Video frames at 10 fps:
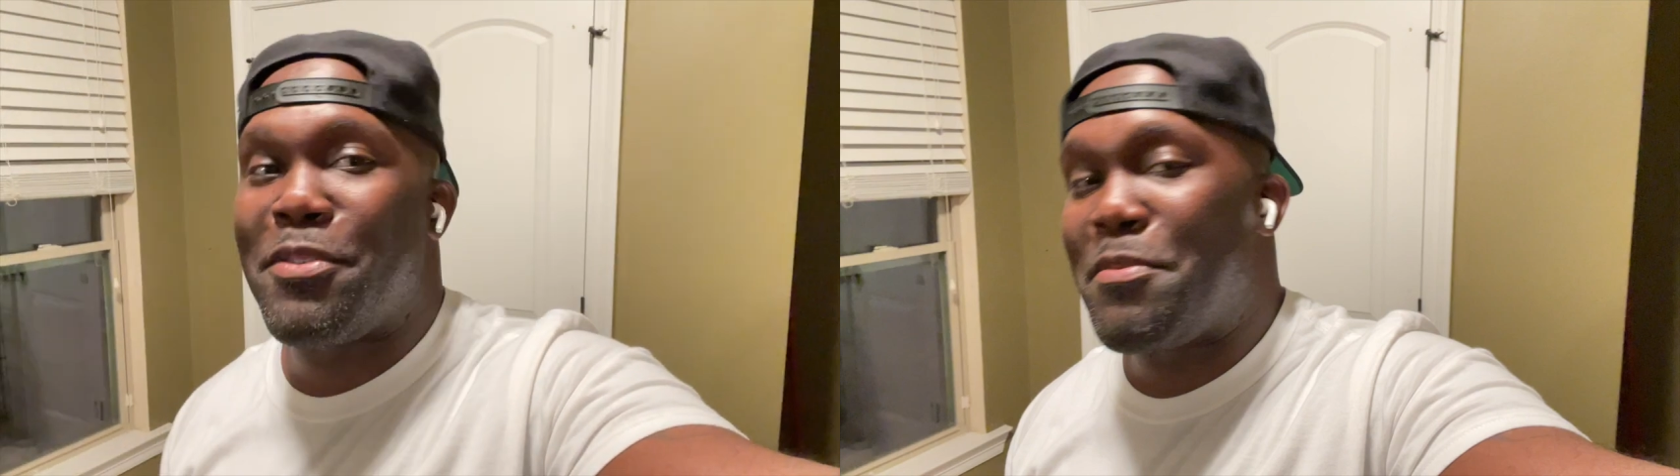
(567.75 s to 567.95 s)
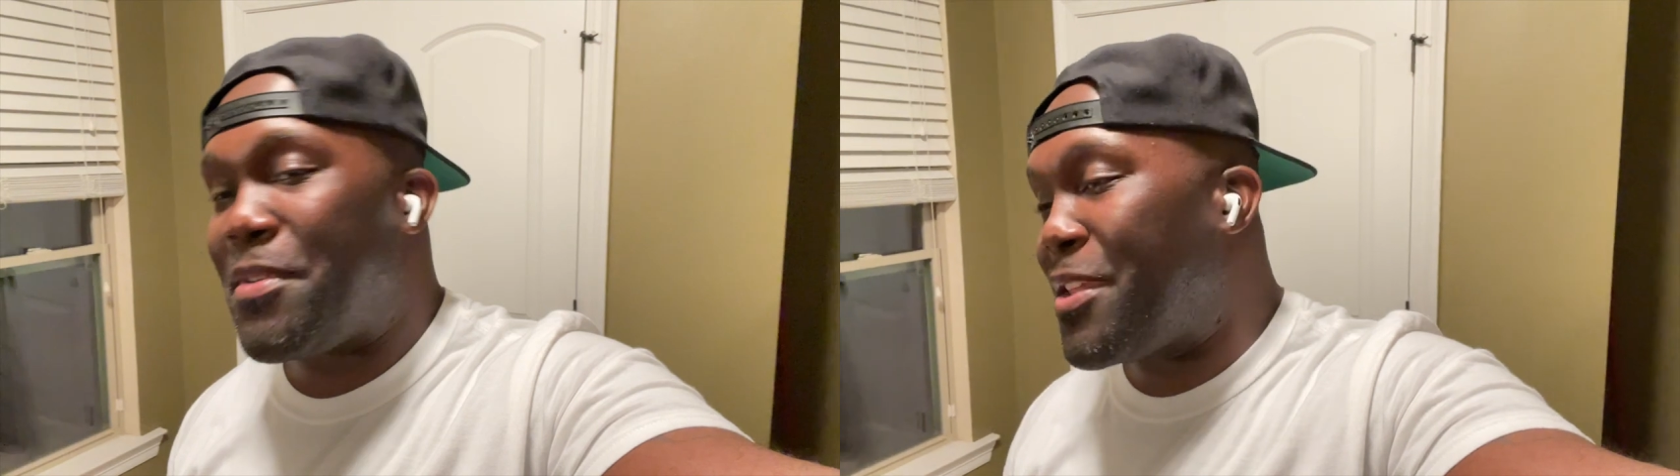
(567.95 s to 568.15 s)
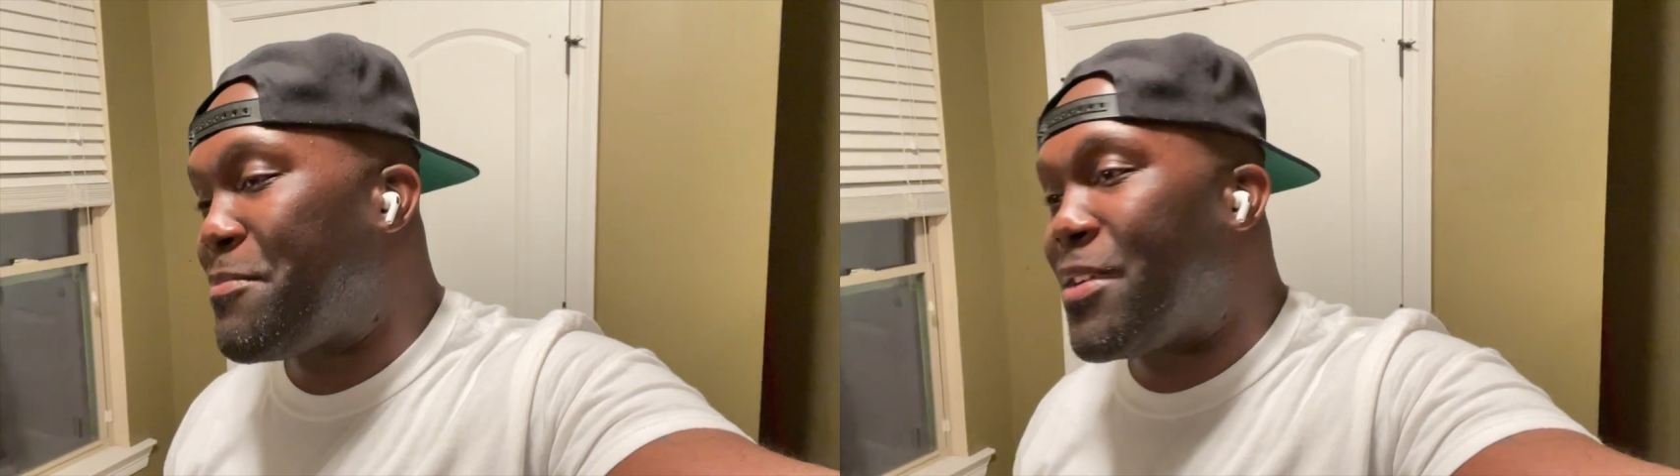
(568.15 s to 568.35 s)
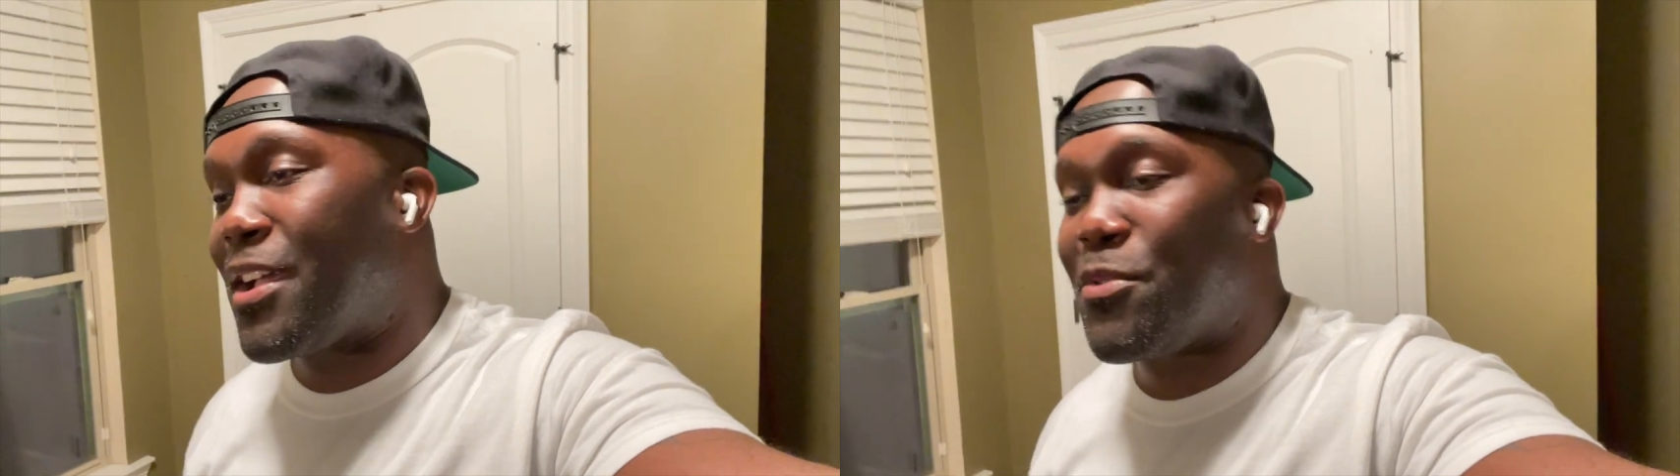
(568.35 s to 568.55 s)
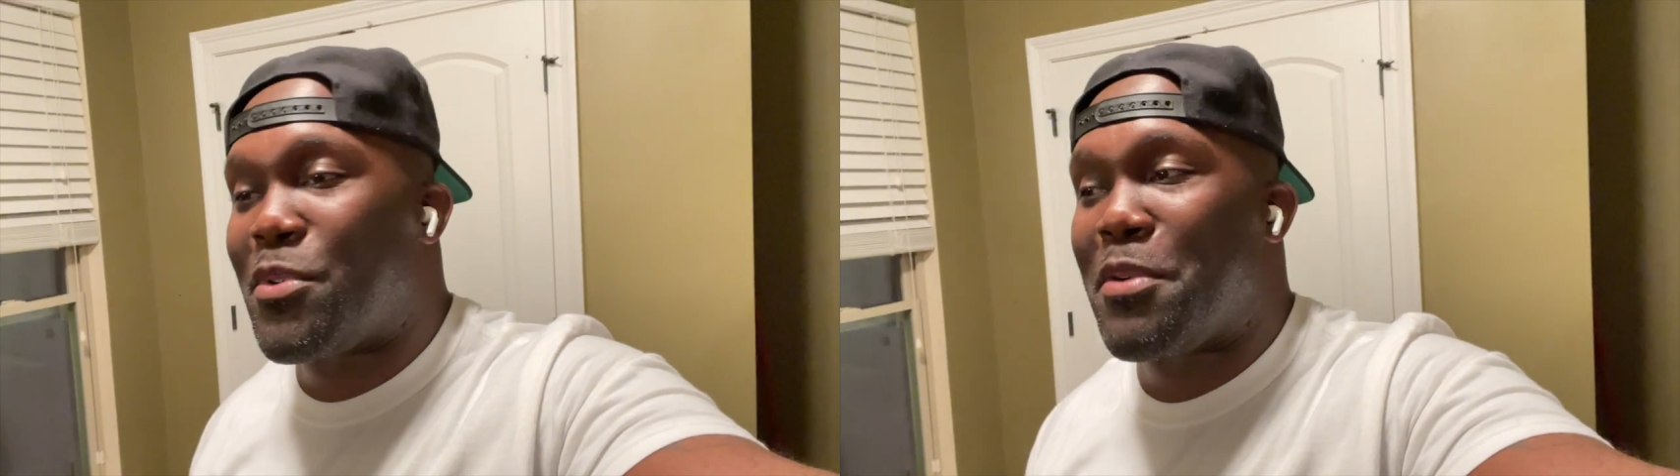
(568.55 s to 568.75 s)
We made it back
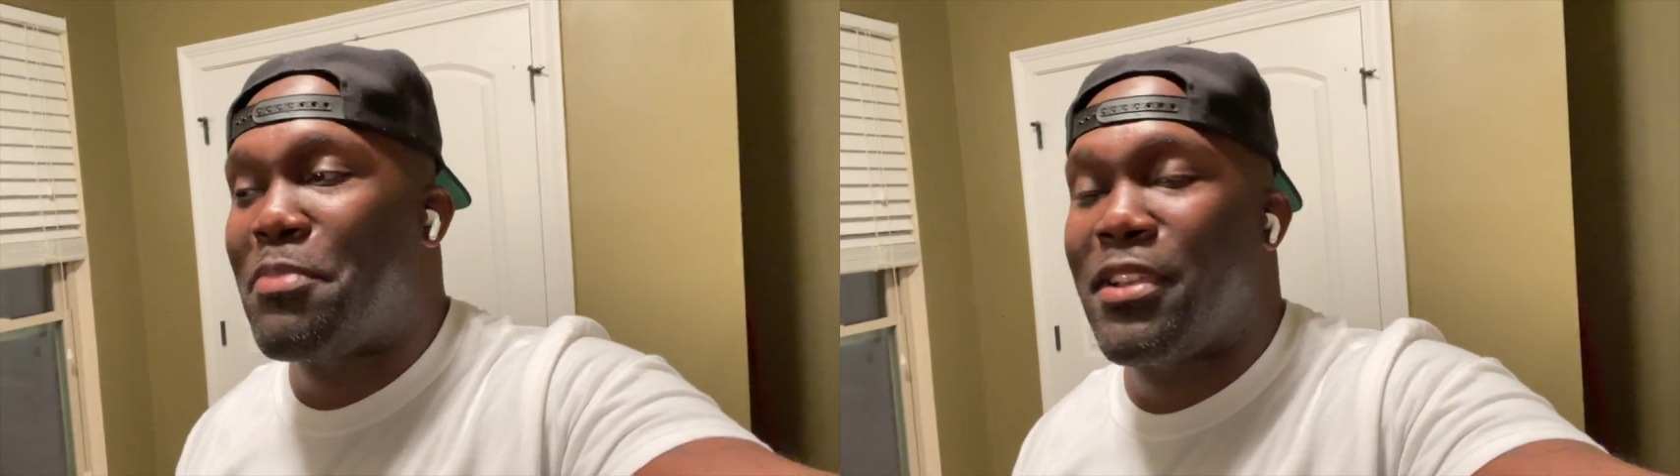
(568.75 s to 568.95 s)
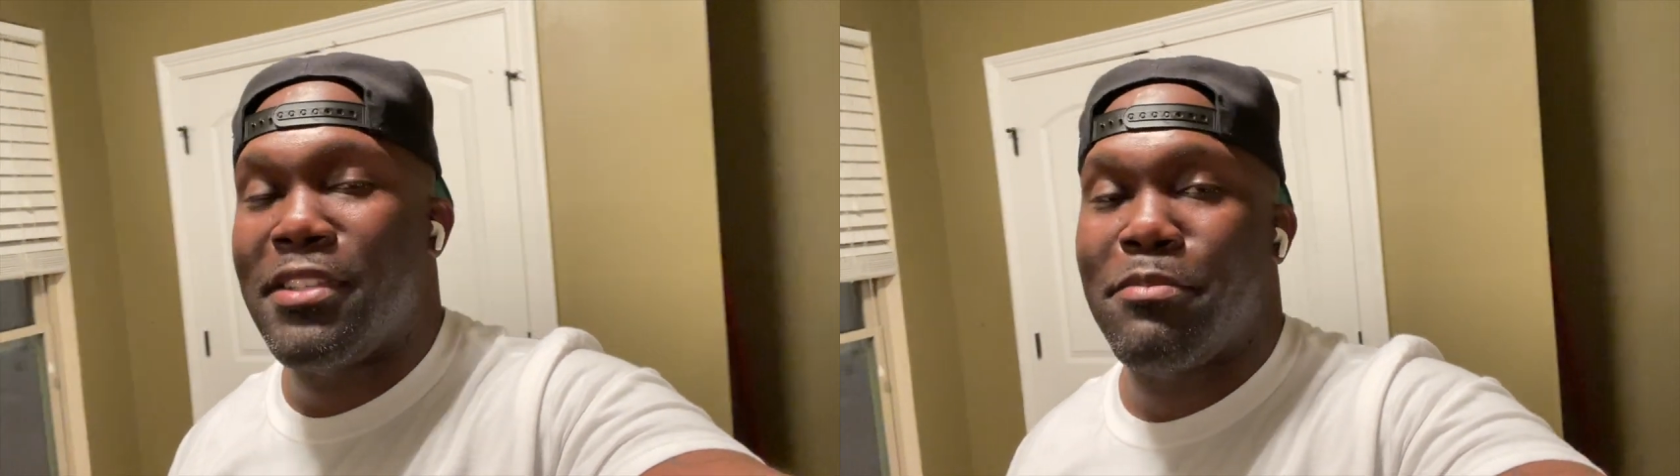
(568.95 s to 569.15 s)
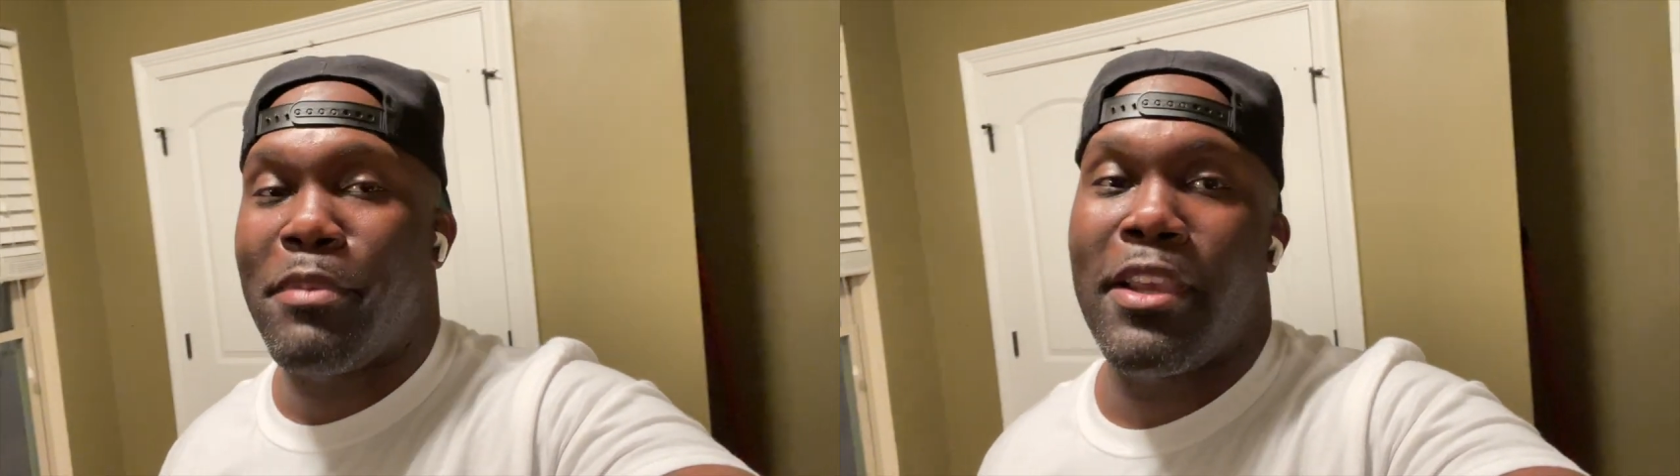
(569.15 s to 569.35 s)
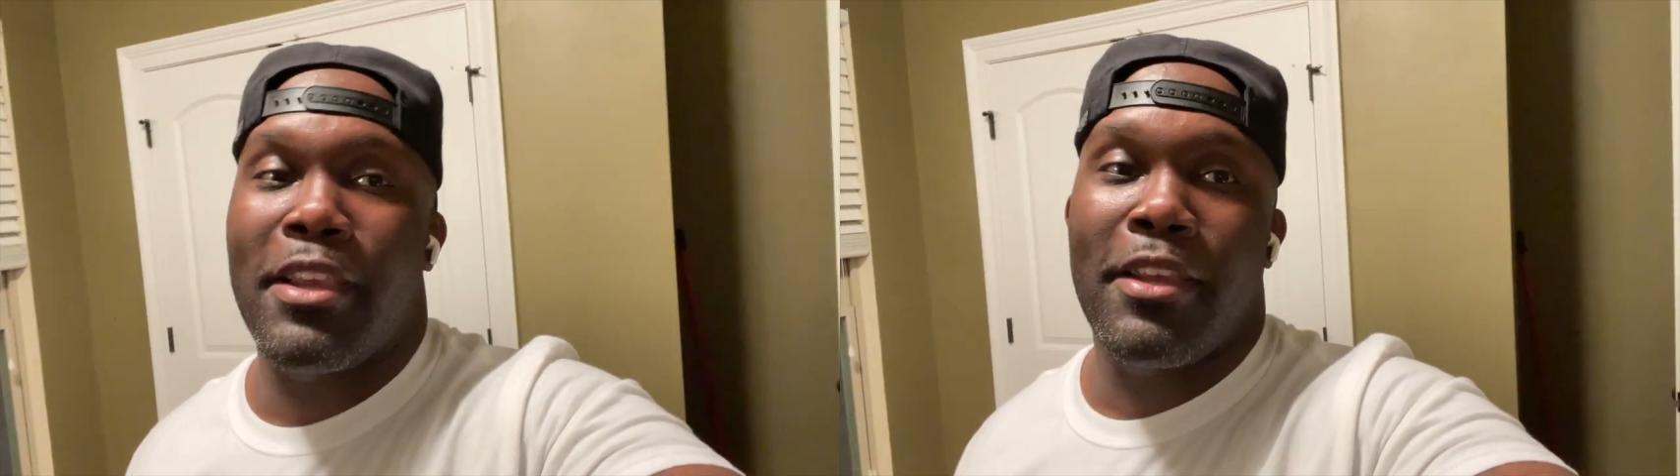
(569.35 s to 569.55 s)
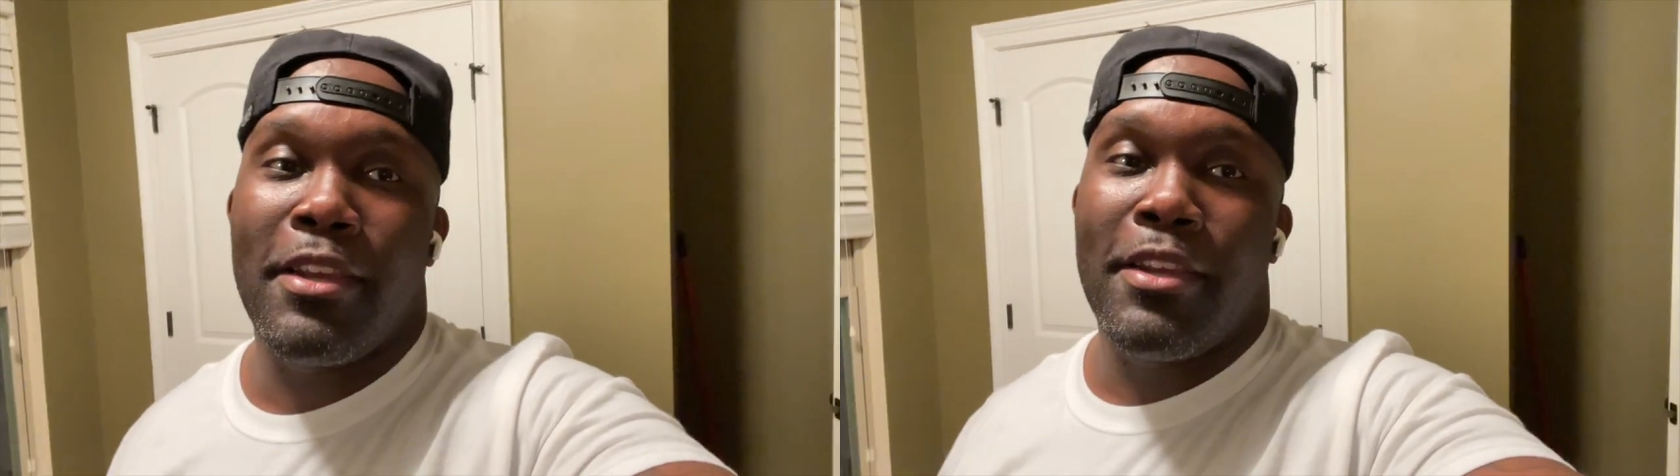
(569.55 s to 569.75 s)
in one piece,
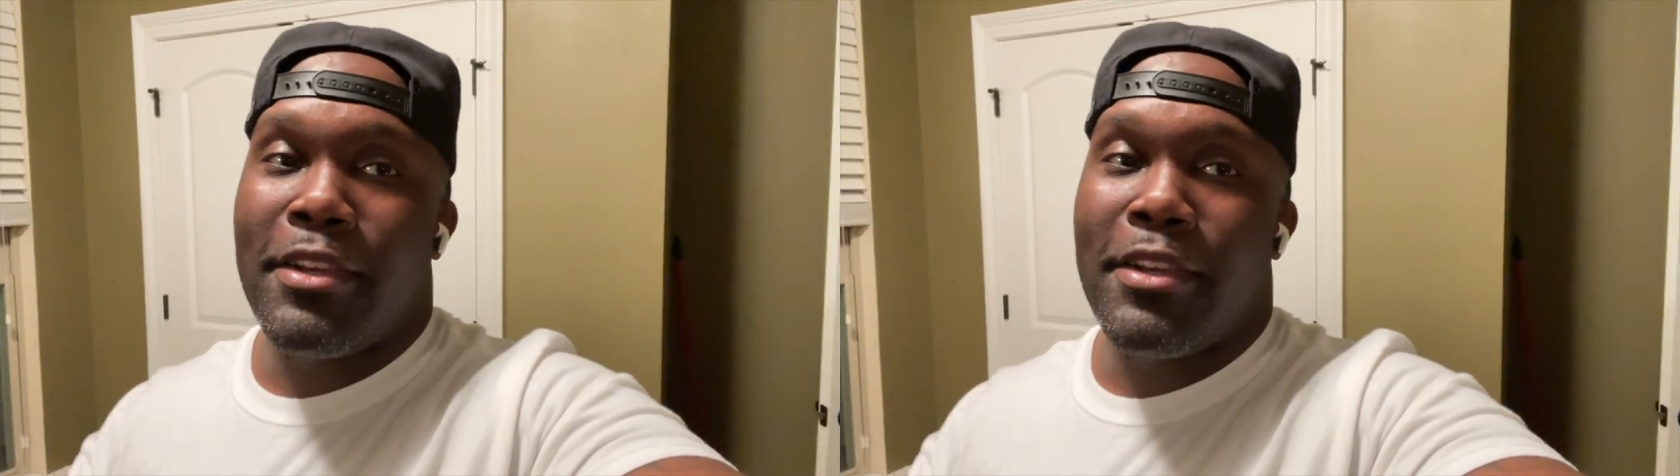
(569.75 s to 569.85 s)
man.